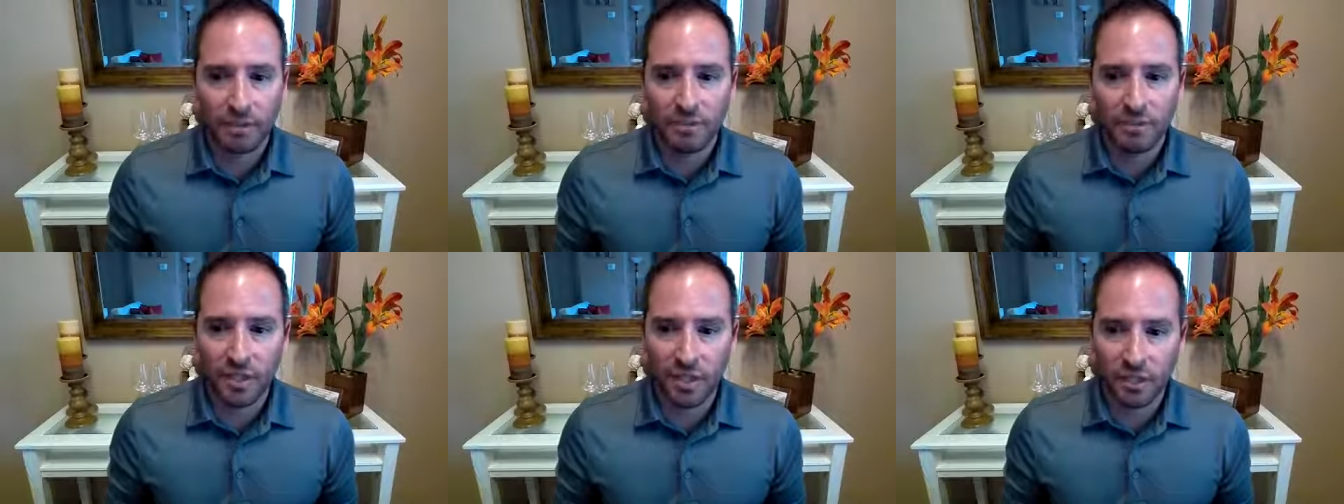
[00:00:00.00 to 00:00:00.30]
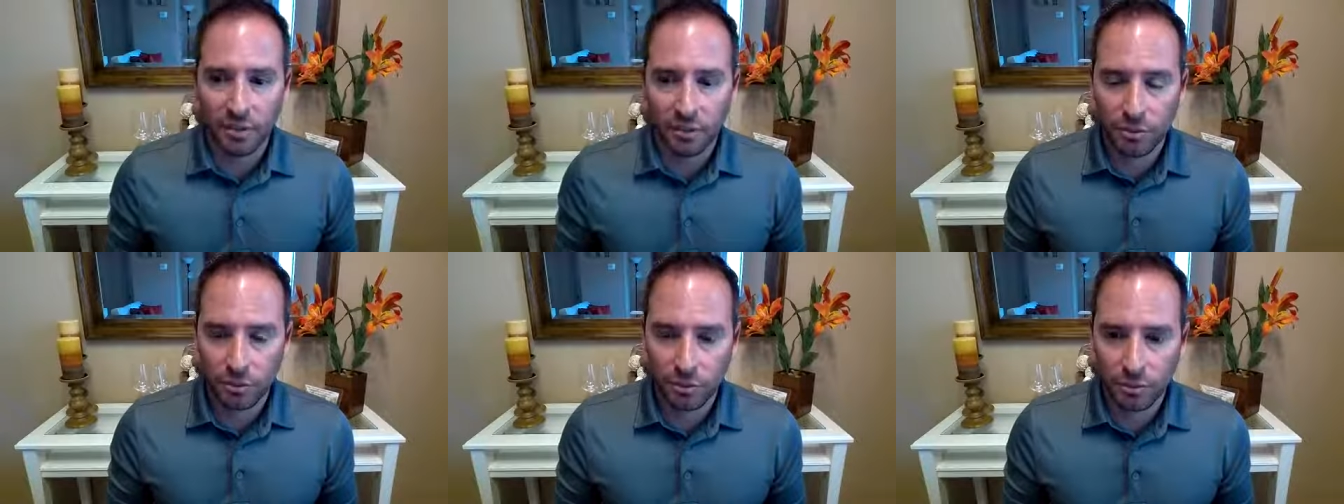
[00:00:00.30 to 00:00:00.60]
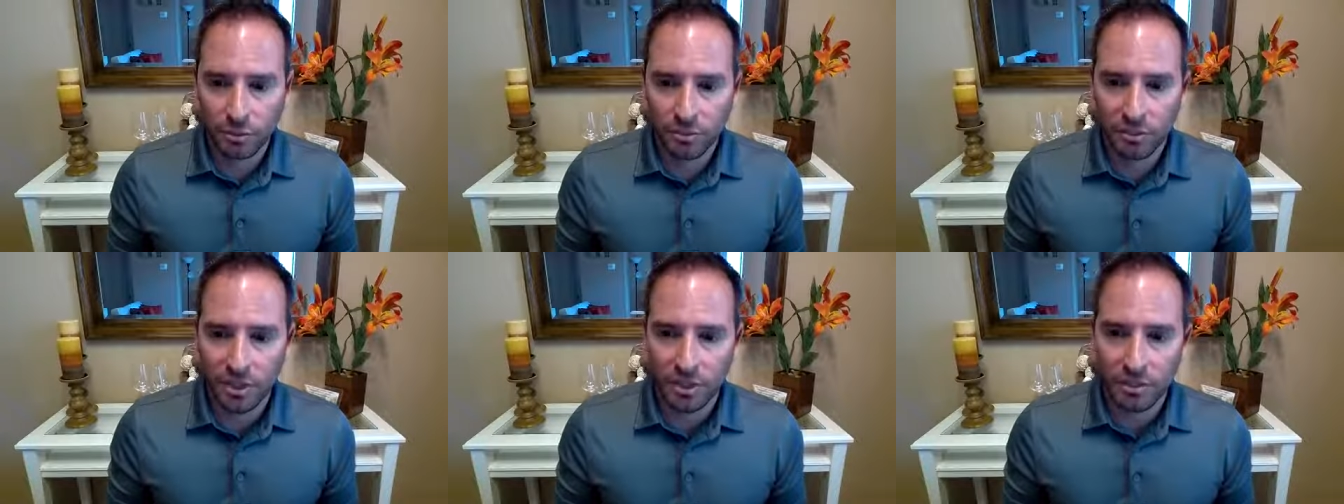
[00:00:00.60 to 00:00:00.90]
Thank
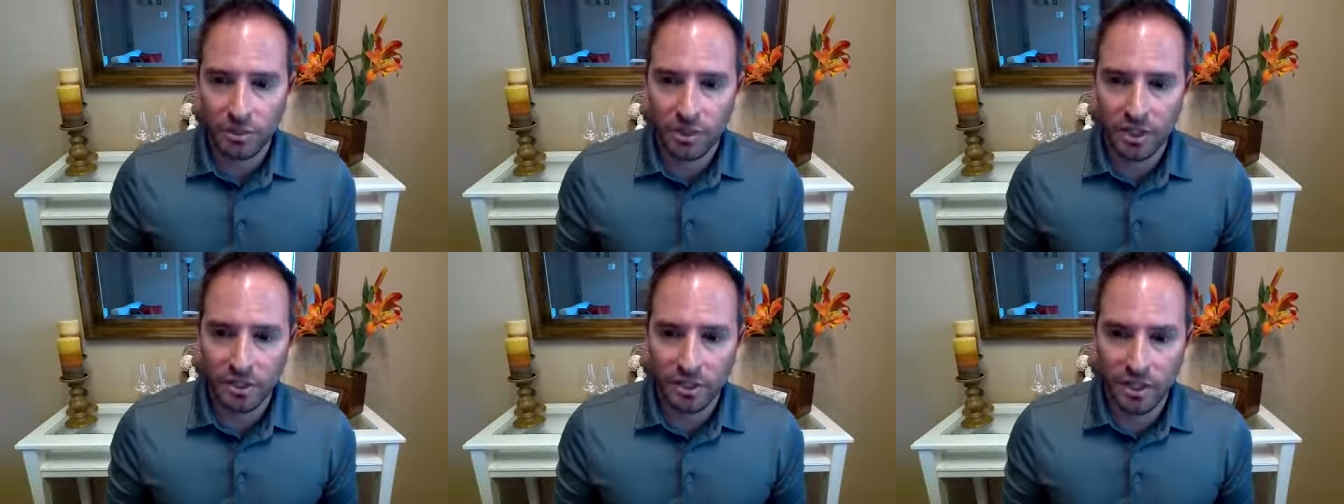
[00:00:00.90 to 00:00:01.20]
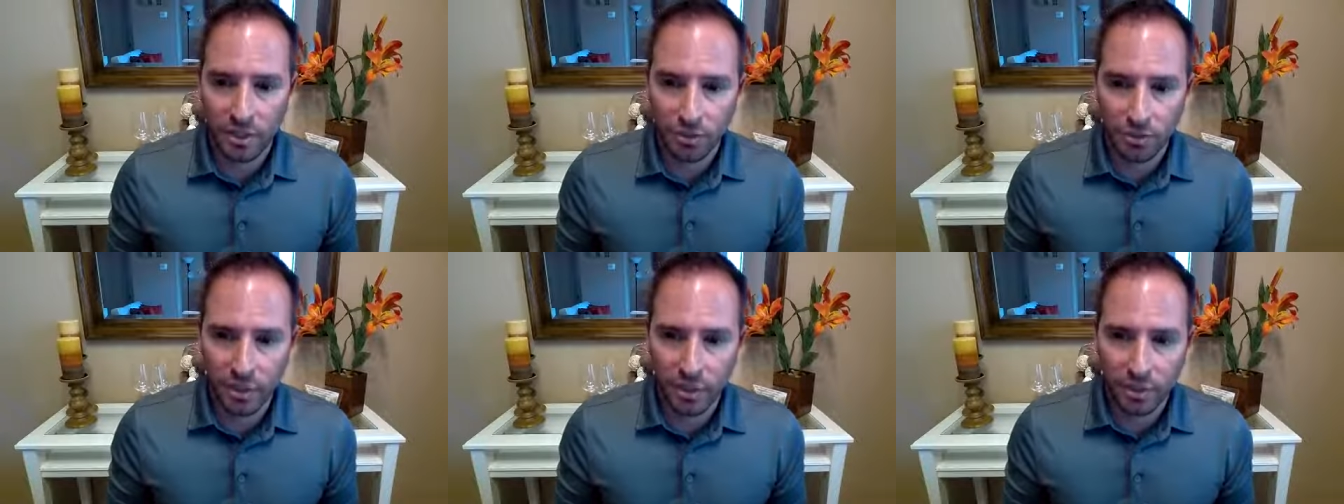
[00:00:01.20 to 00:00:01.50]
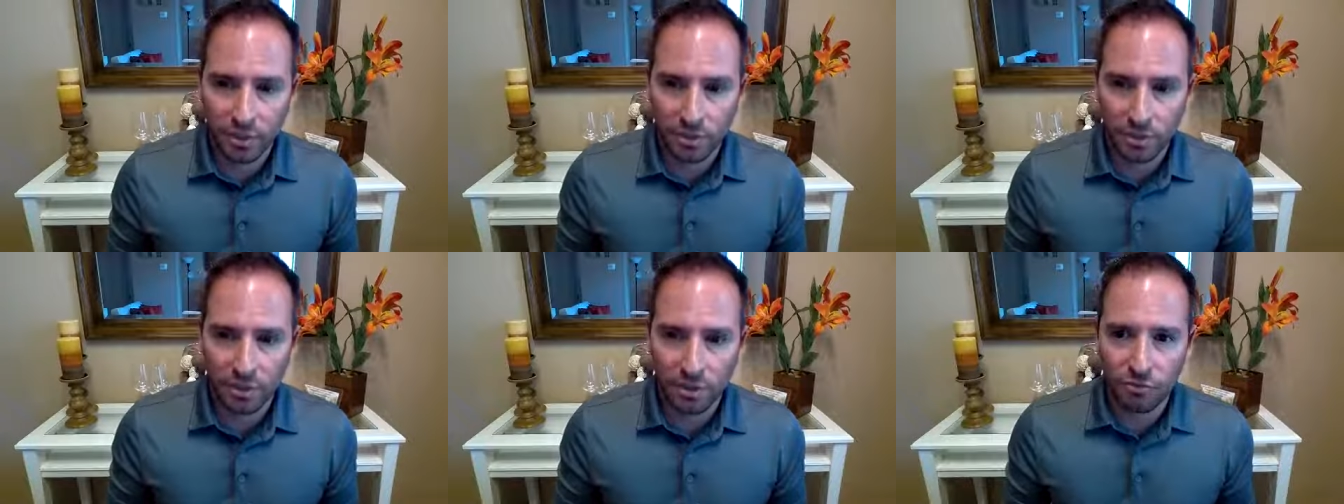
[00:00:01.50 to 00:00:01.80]
you. Thank you, Kardec
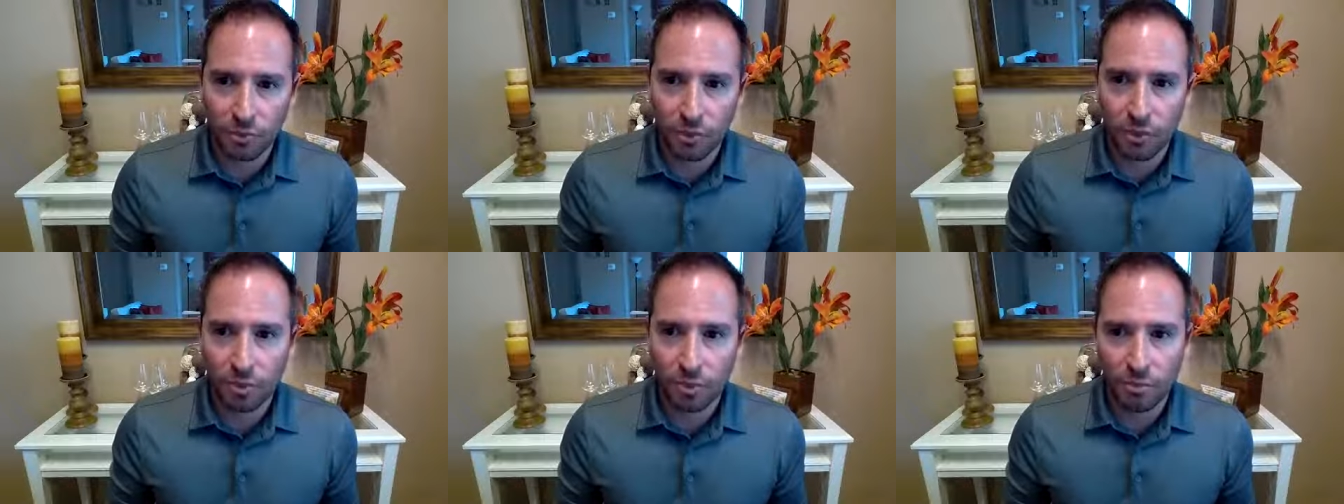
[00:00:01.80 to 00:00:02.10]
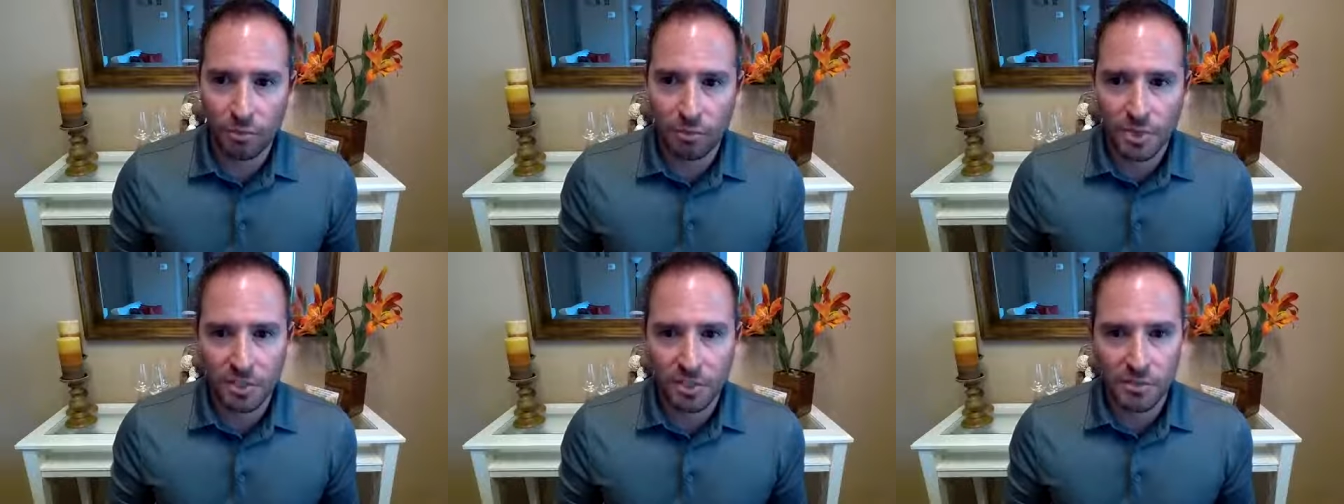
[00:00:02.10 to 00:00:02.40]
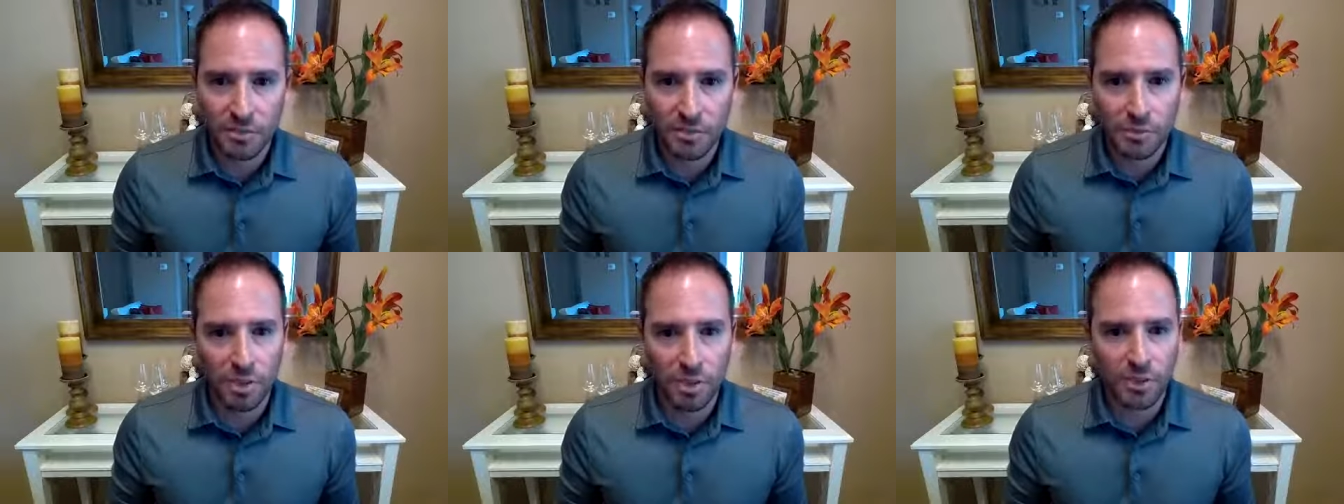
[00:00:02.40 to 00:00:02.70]
Radio, of all who make
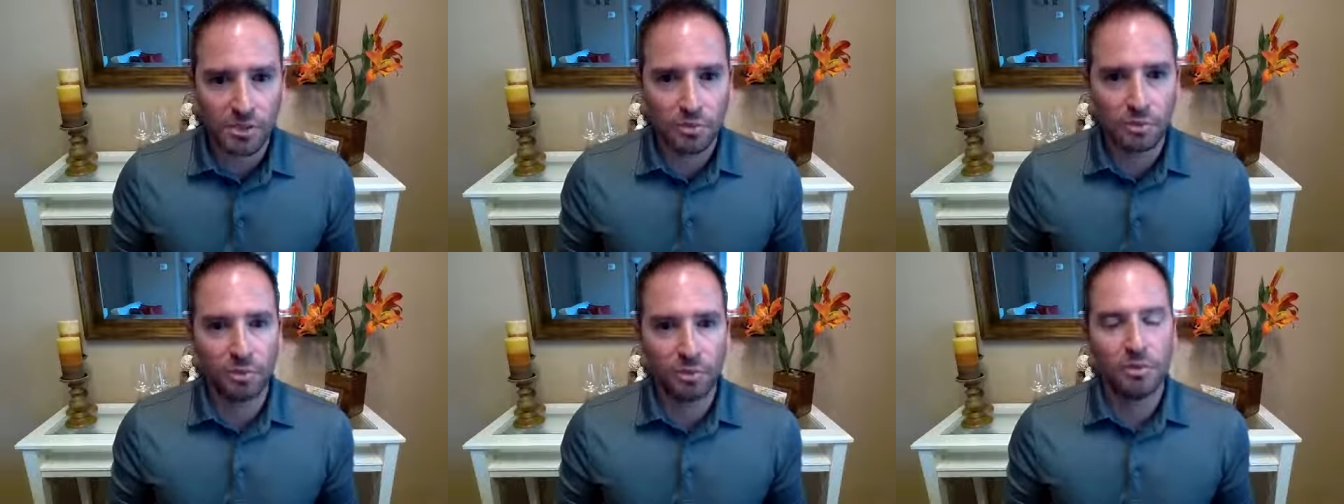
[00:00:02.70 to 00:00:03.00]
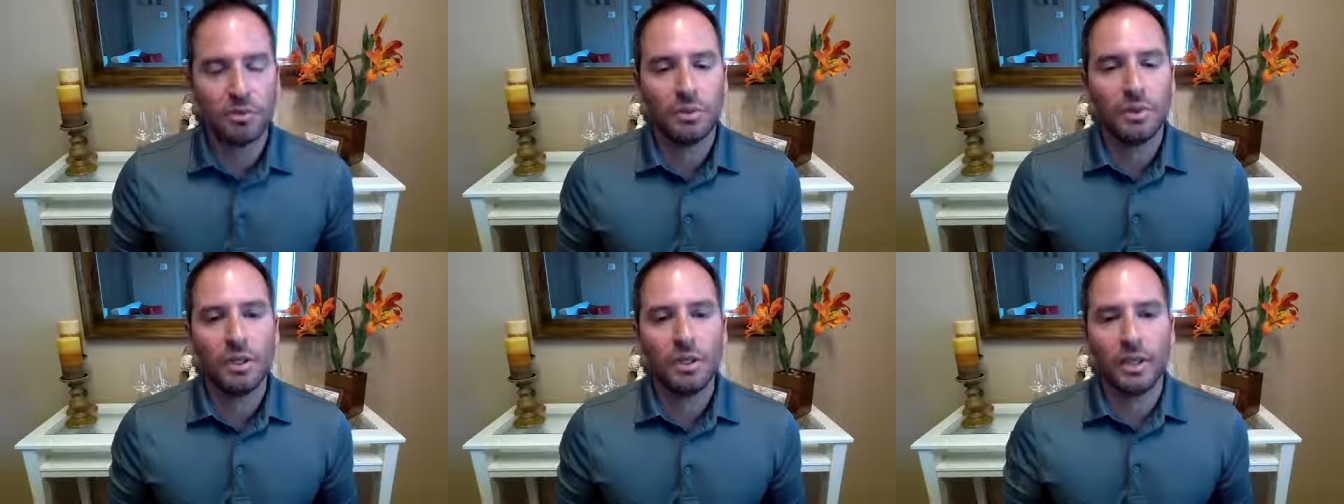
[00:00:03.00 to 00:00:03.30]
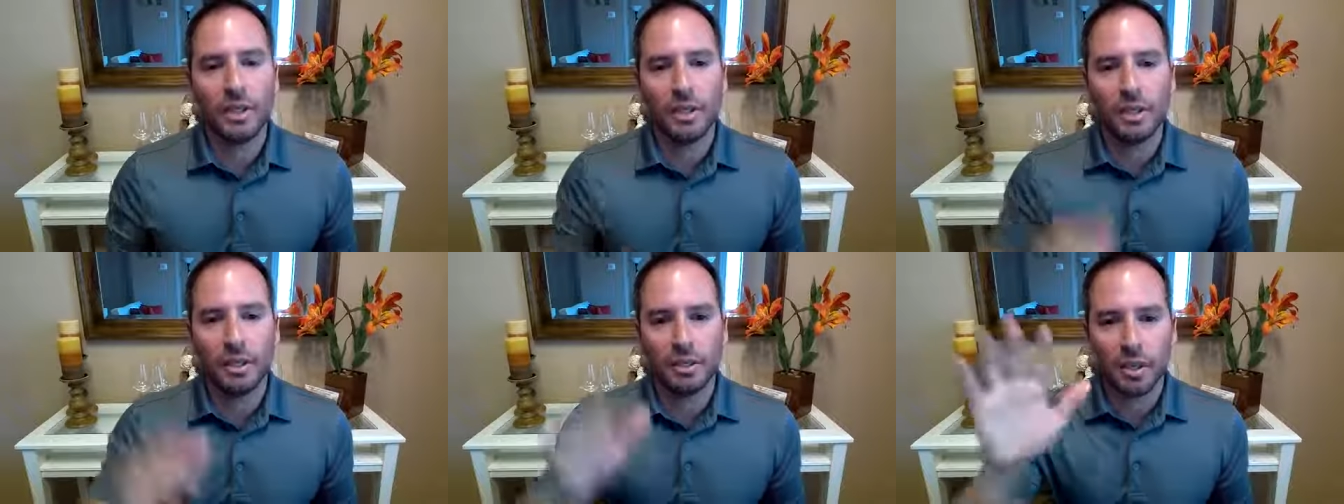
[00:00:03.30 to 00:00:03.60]
this possible,
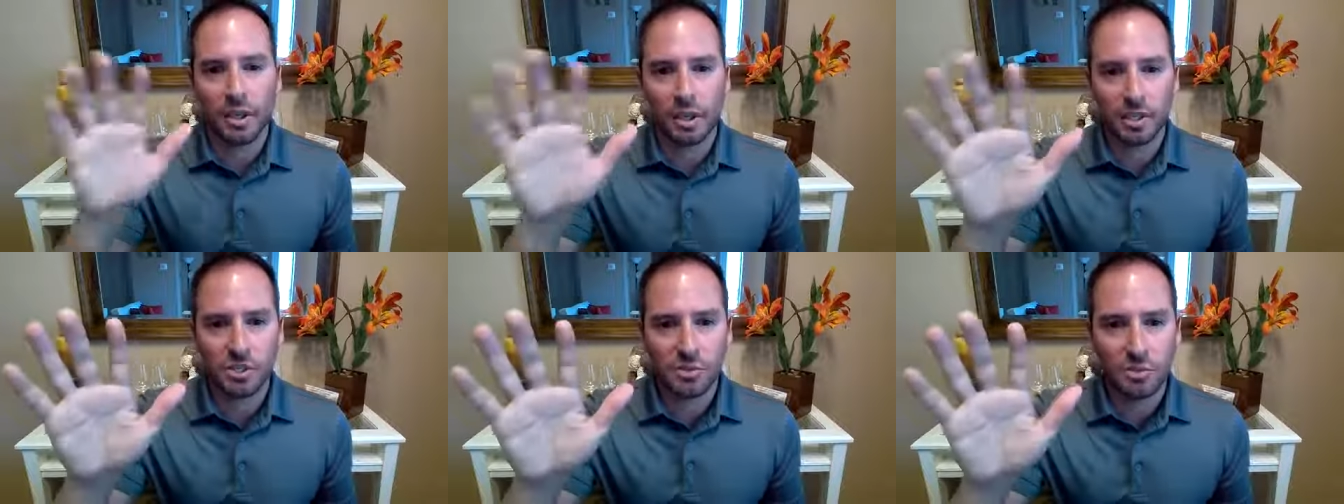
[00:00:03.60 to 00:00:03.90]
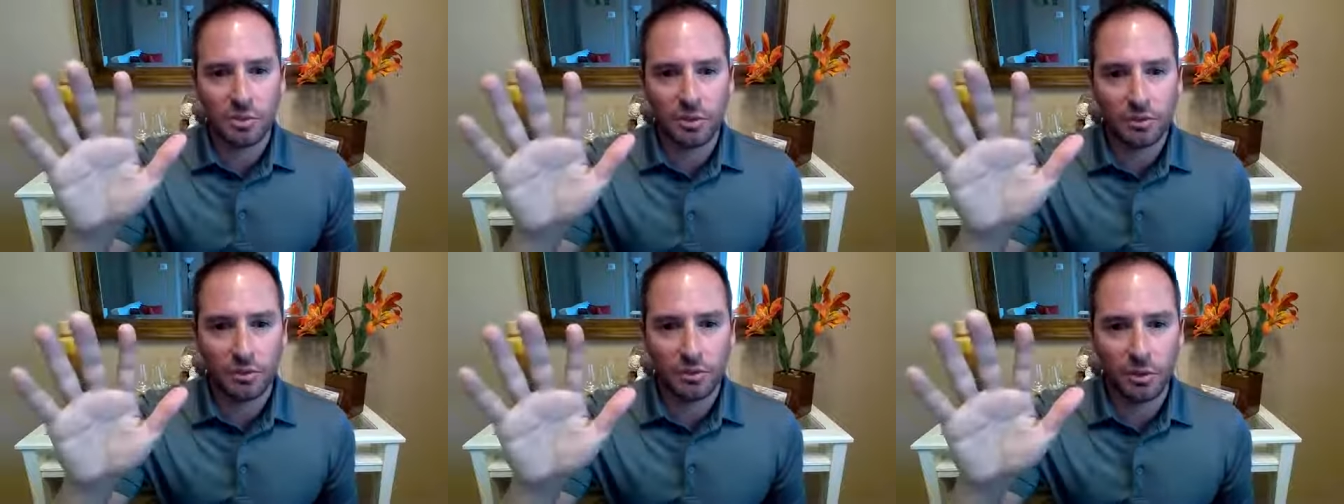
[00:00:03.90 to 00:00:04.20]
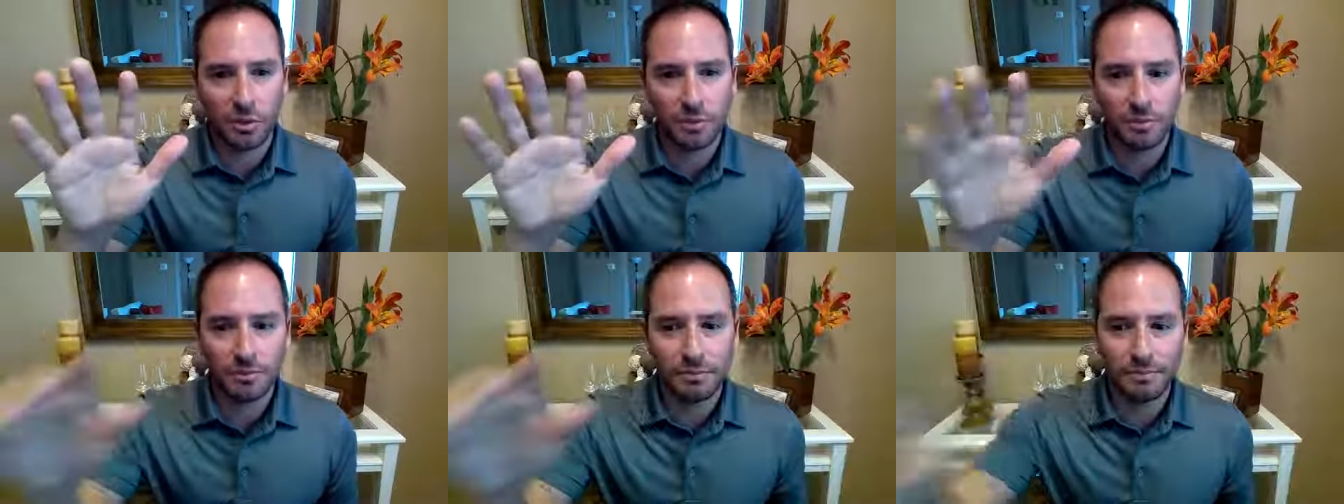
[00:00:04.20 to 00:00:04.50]
and Godspeed to
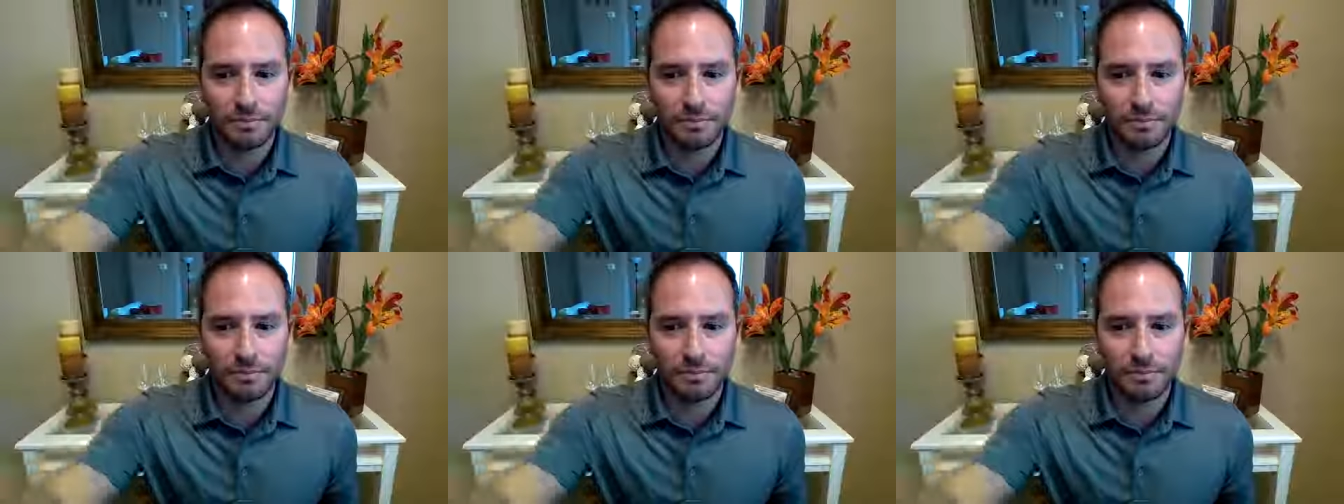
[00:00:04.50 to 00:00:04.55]
all.